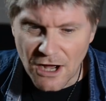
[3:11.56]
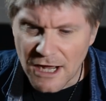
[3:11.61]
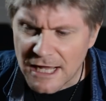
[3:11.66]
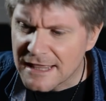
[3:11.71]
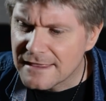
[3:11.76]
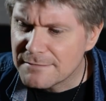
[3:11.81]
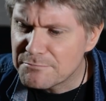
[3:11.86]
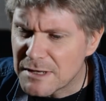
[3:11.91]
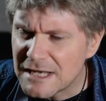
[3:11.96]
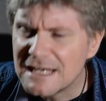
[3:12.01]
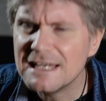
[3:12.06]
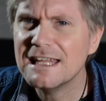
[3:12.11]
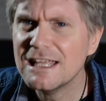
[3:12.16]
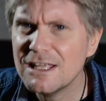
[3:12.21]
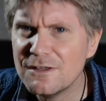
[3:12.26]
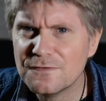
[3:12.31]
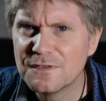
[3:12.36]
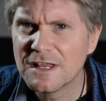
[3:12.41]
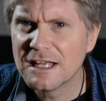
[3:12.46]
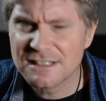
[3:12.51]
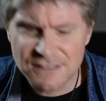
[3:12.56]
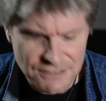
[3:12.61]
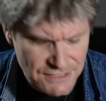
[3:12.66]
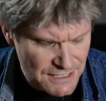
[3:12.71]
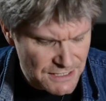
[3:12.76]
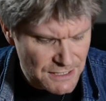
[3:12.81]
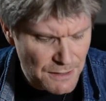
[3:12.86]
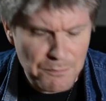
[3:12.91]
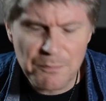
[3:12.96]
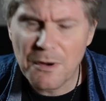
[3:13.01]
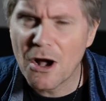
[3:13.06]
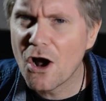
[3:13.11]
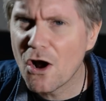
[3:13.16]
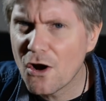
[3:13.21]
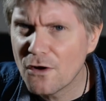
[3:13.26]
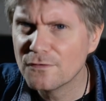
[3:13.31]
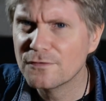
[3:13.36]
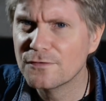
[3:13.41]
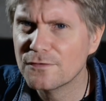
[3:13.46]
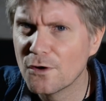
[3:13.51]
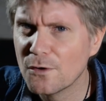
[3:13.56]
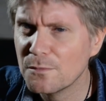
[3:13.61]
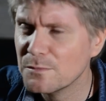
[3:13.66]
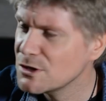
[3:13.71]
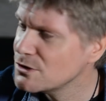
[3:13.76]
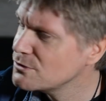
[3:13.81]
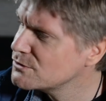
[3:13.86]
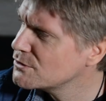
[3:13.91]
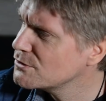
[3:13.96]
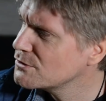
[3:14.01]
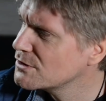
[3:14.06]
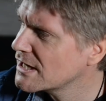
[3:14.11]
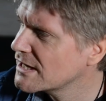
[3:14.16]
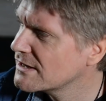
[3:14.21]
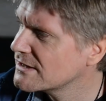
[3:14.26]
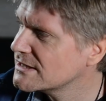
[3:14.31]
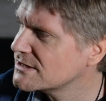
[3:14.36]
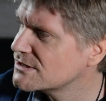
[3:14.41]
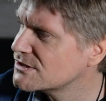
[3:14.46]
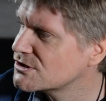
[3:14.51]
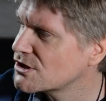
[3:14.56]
I believe that's it, apart from you do get this